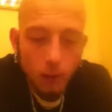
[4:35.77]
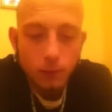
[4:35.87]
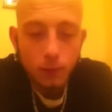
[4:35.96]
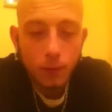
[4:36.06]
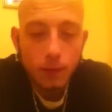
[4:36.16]

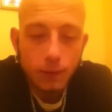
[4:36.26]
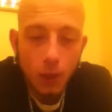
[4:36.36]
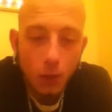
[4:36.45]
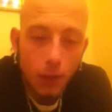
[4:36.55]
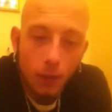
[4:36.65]
So that's
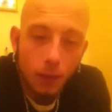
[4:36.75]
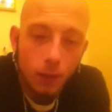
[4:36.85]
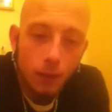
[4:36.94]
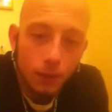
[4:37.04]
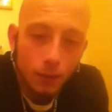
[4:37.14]
how I
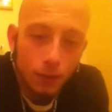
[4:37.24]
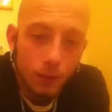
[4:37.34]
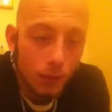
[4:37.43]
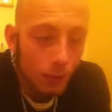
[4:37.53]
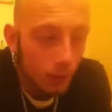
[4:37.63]

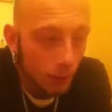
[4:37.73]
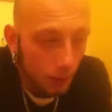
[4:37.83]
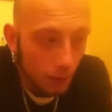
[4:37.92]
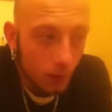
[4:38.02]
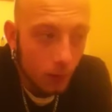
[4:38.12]

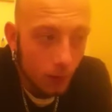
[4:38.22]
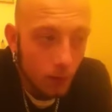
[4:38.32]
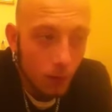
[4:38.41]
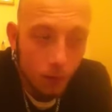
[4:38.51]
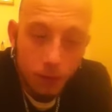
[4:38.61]

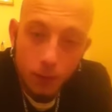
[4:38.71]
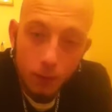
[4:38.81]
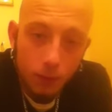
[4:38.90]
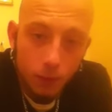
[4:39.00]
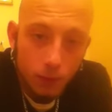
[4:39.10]
know the
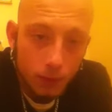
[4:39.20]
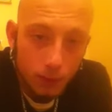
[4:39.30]
difference.